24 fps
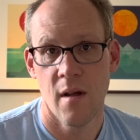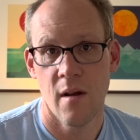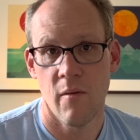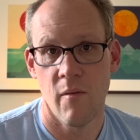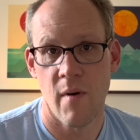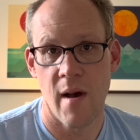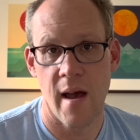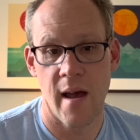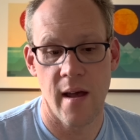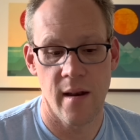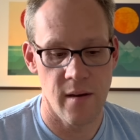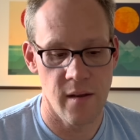
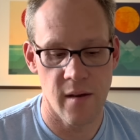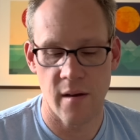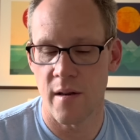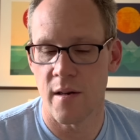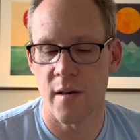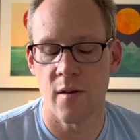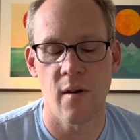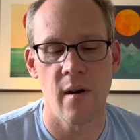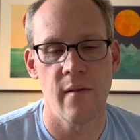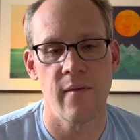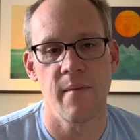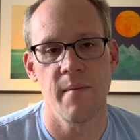when you can
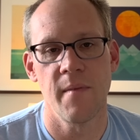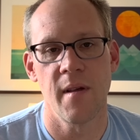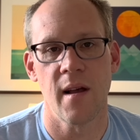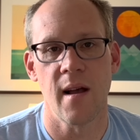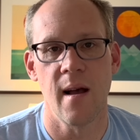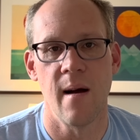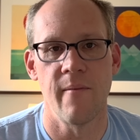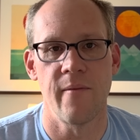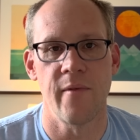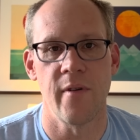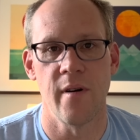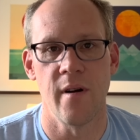do it from the
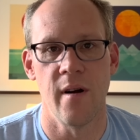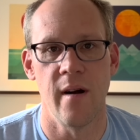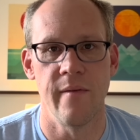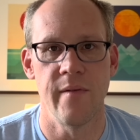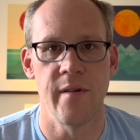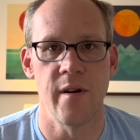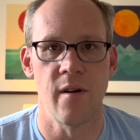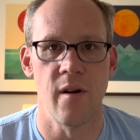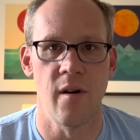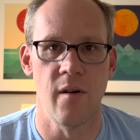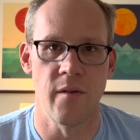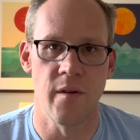comfort of
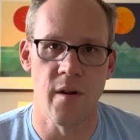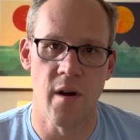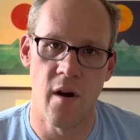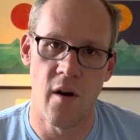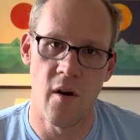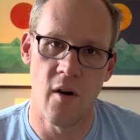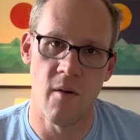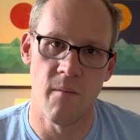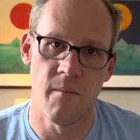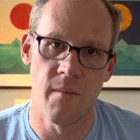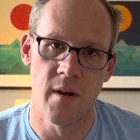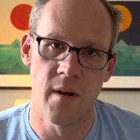your own home.